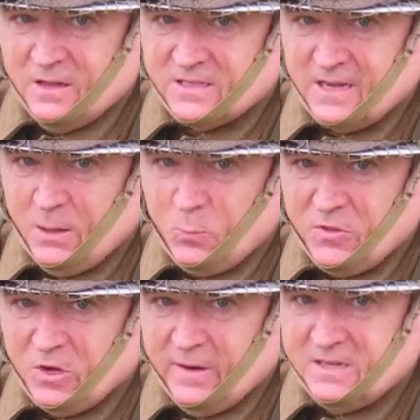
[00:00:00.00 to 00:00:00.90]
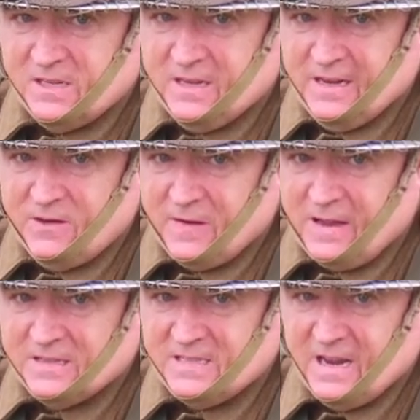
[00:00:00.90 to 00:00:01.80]
To help with the greater need for
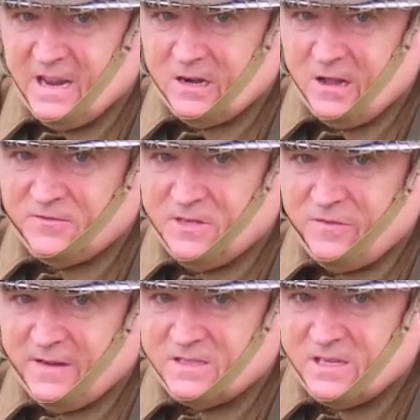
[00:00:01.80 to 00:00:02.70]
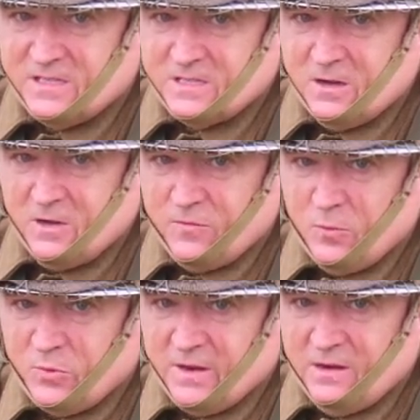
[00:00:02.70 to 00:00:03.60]
anti-aircraft defences for
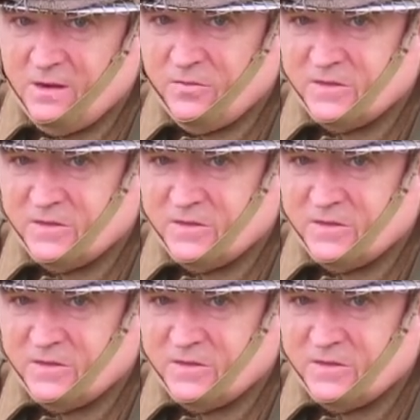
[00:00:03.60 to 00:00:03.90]
Britain,